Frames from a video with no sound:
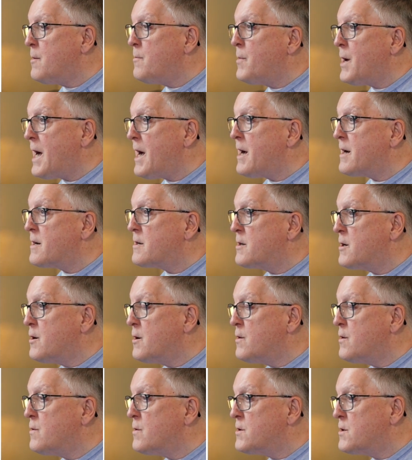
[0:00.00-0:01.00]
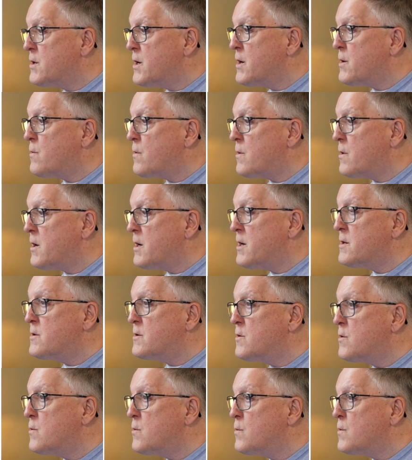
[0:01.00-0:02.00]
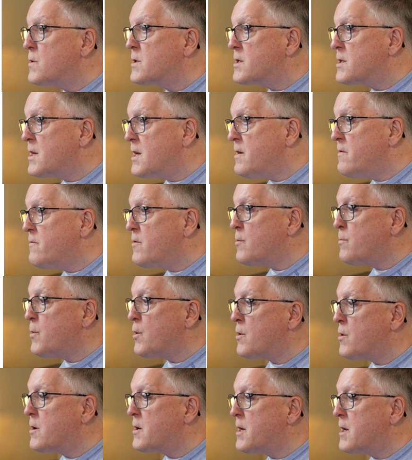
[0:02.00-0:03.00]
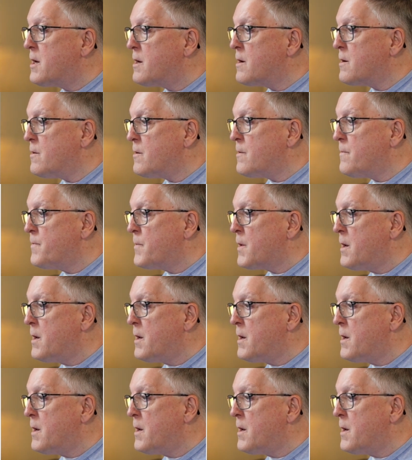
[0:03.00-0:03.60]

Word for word: back to a general ledger receivable account.